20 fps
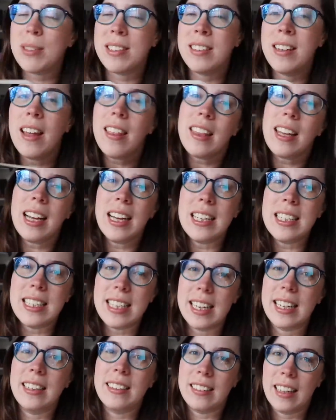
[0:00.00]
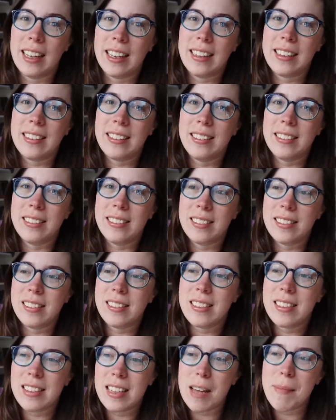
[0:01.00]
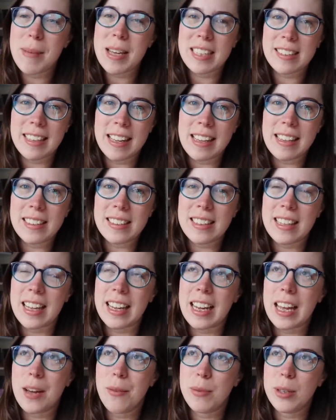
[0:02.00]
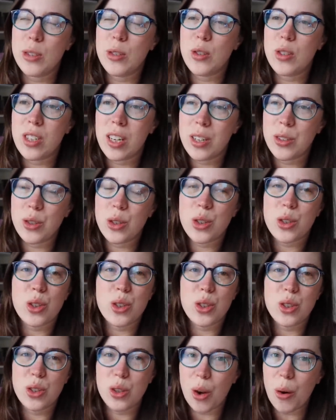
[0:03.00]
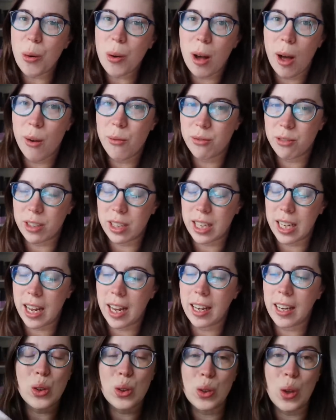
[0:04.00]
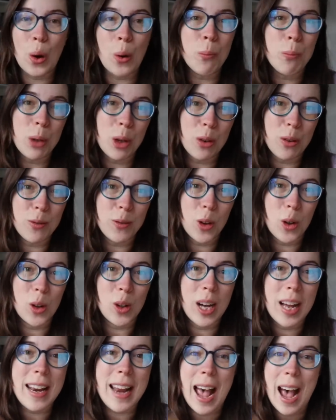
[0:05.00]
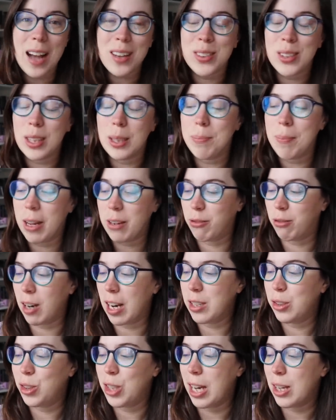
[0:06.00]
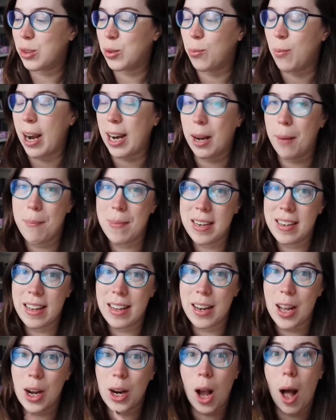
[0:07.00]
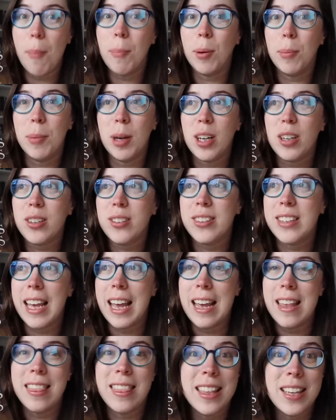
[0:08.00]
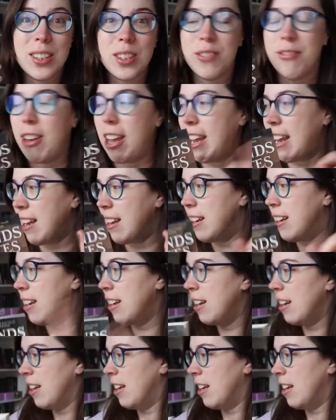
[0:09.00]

was nothing I didn't like. Does that make sense? Like, it was just so comforting, so beautiful. And actually, my friend Jess recommended a couple books in this vein,